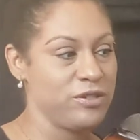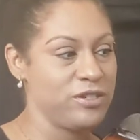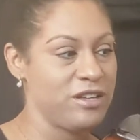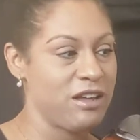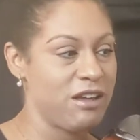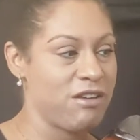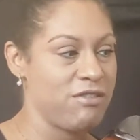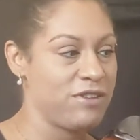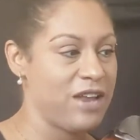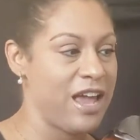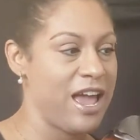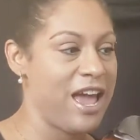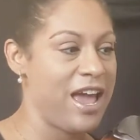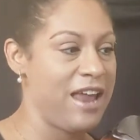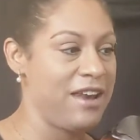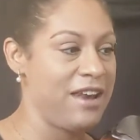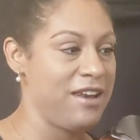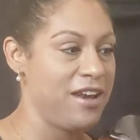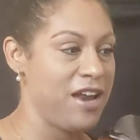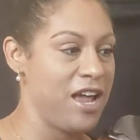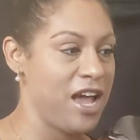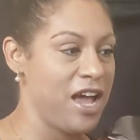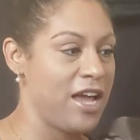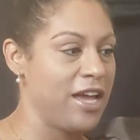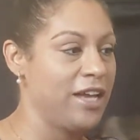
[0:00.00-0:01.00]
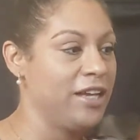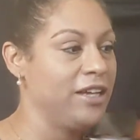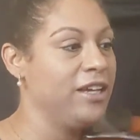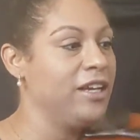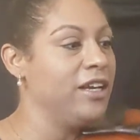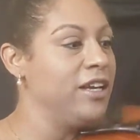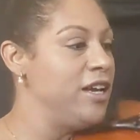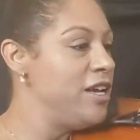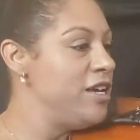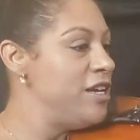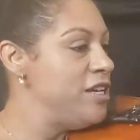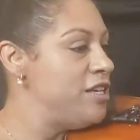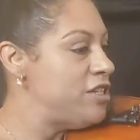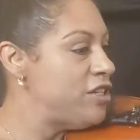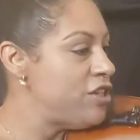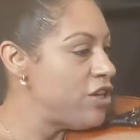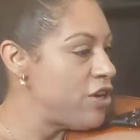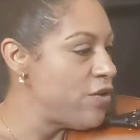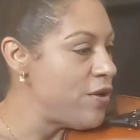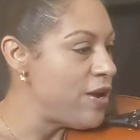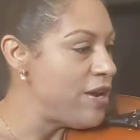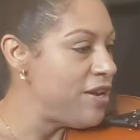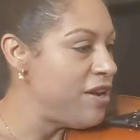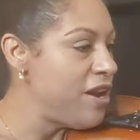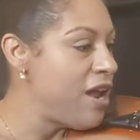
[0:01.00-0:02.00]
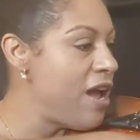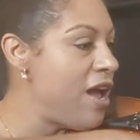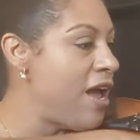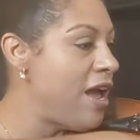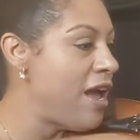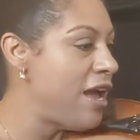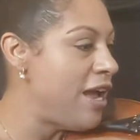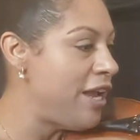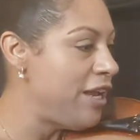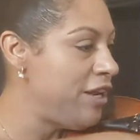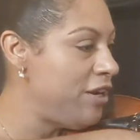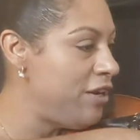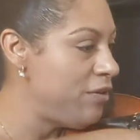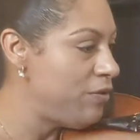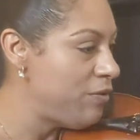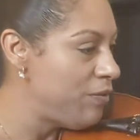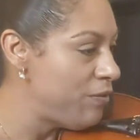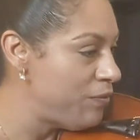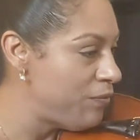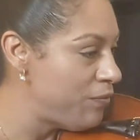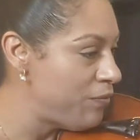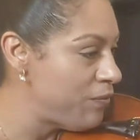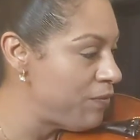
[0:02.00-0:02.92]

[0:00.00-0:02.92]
sound at 9. So at 9,